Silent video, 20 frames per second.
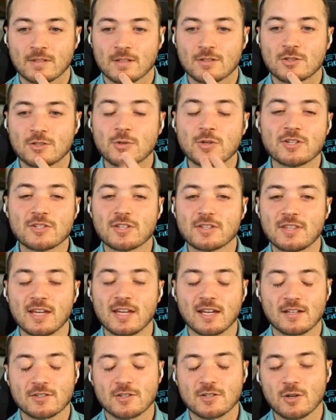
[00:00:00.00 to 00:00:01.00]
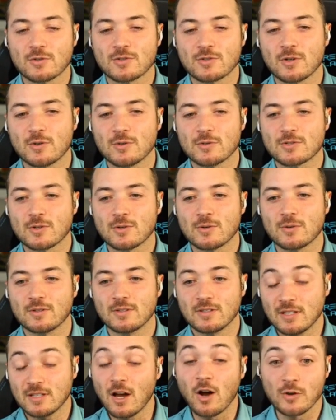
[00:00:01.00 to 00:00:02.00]
So here's the thing. So so so
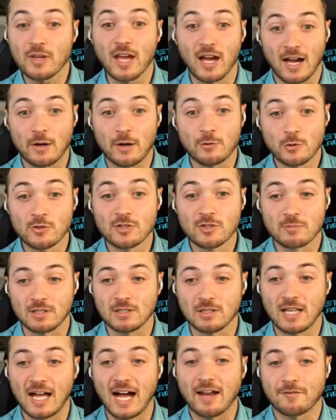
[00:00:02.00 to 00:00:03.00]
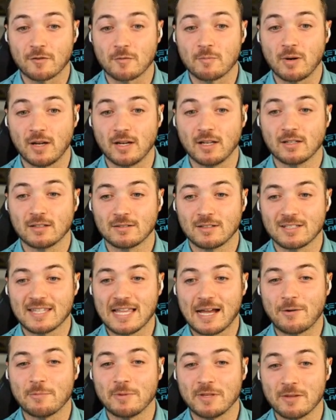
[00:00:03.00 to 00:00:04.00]
oh yeah, I would use them a lot for putting because
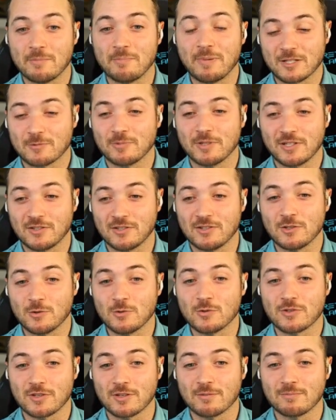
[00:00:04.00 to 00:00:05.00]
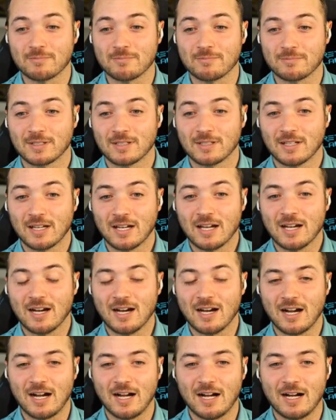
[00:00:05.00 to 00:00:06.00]
that would be the best okay. place to use them.
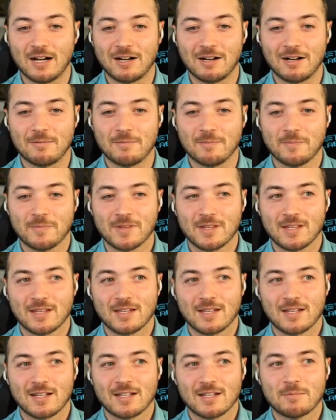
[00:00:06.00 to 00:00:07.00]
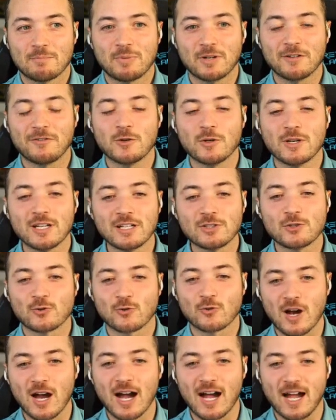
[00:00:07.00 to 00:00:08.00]
Yeah. Um, but if you hit a
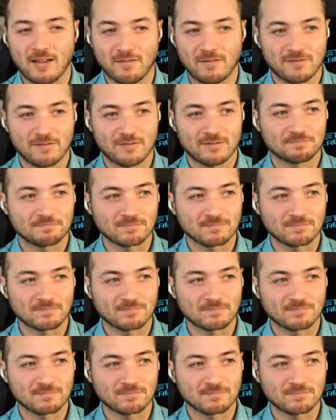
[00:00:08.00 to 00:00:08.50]
drive